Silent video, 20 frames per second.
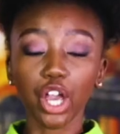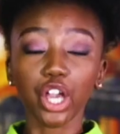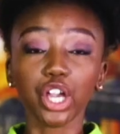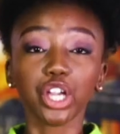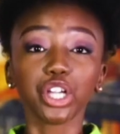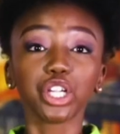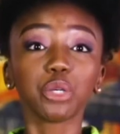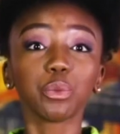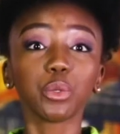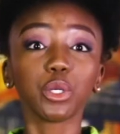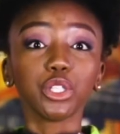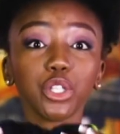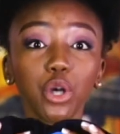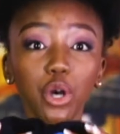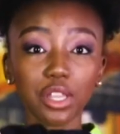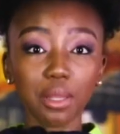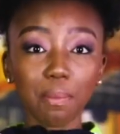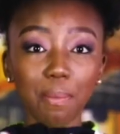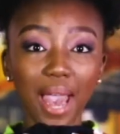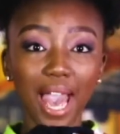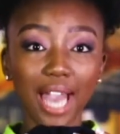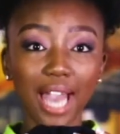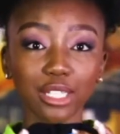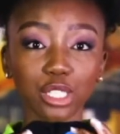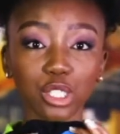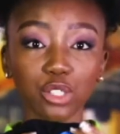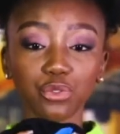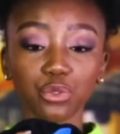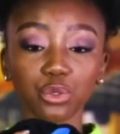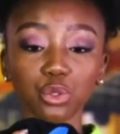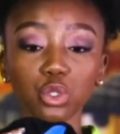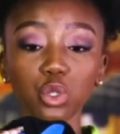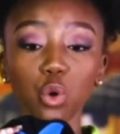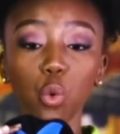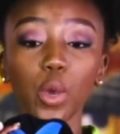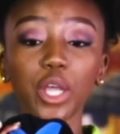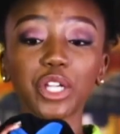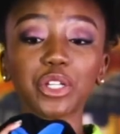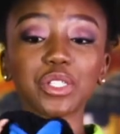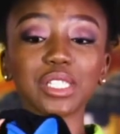You will know the pad is full
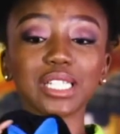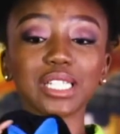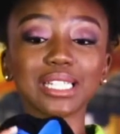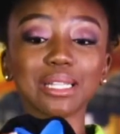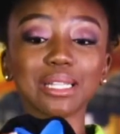when you see the